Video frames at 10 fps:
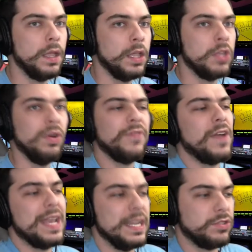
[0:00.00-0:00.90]
You know what I
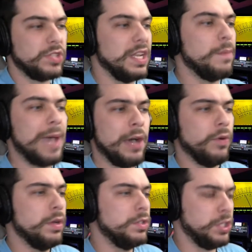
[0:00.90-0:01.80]
find interesting
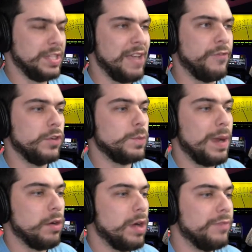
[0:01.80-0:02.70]
about just that first
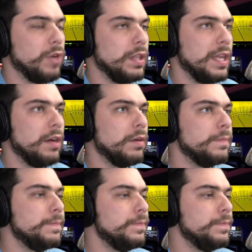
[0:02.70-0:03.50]
paragraph right there?